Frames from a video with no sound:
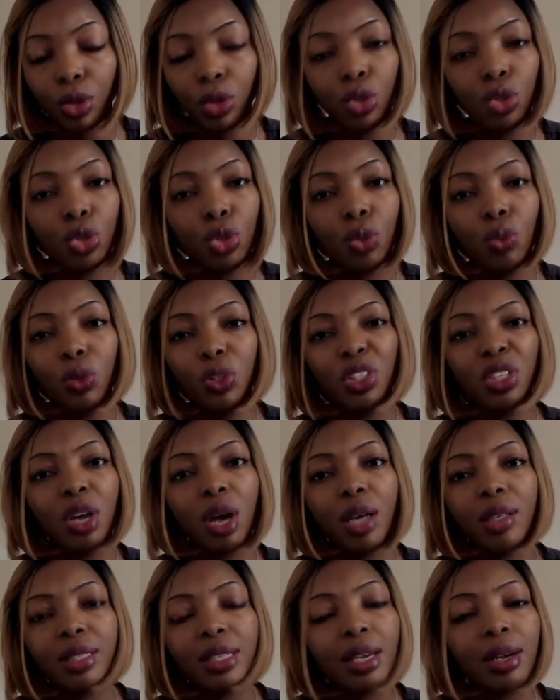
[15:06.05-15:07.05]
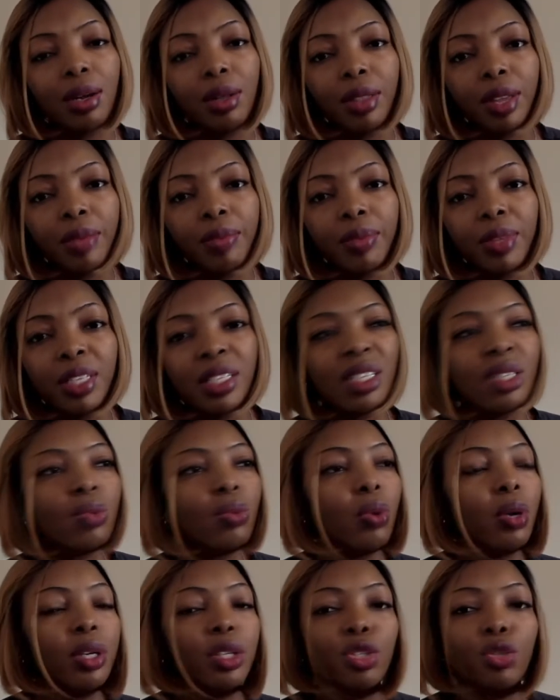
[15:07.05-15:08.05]
You will not tell them this is
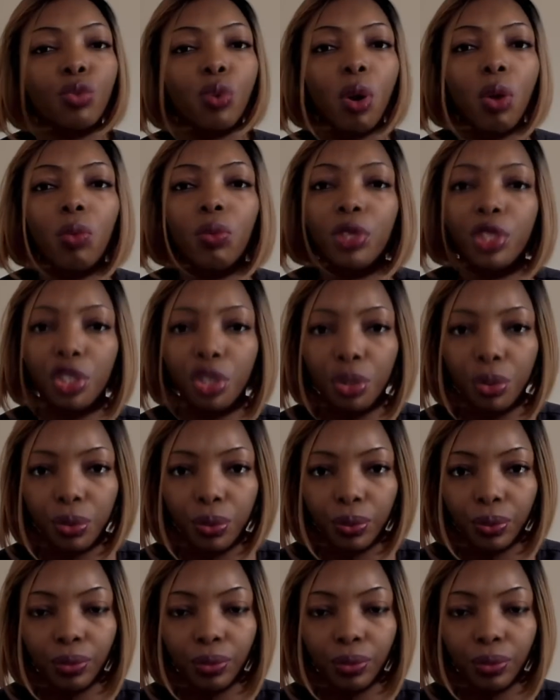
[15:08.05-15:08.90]
what is wrong with you.